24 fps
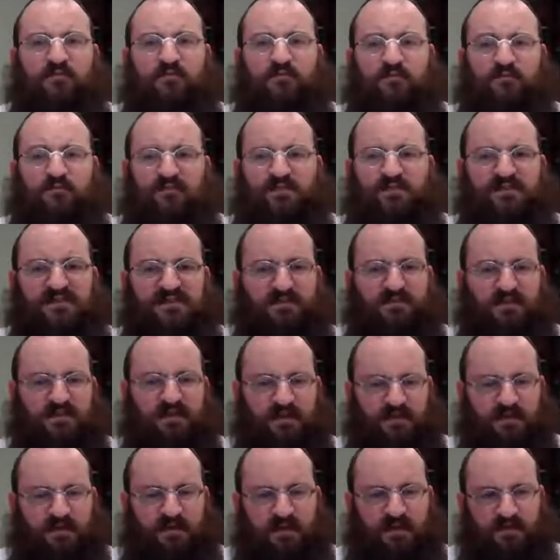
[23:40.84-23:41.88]

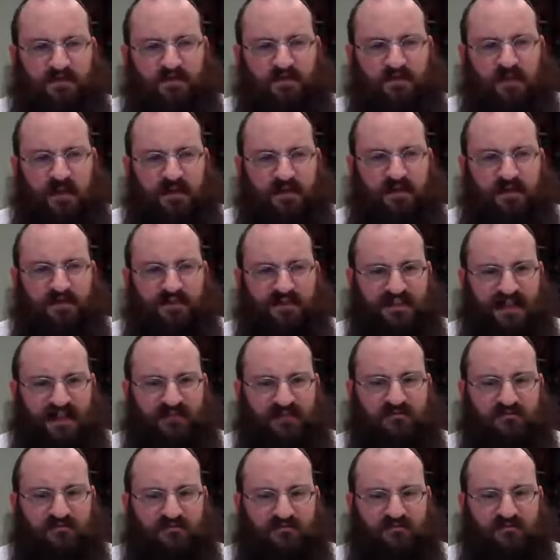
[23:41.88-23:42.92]
principle, the underlying
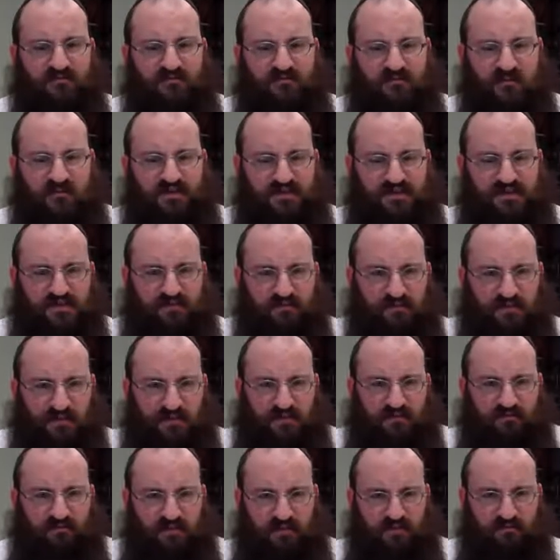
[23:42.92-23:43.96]
life force of the
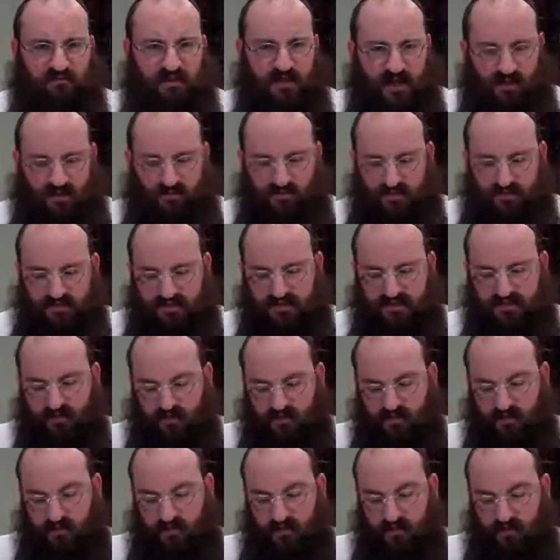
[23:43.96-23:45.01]
evil of the animal
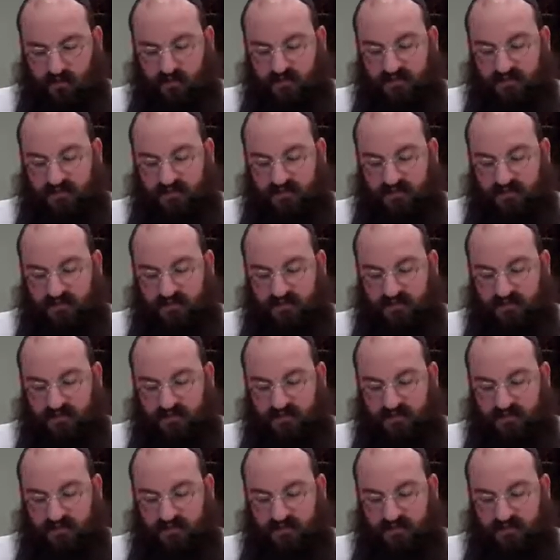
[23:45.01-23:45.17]
soul?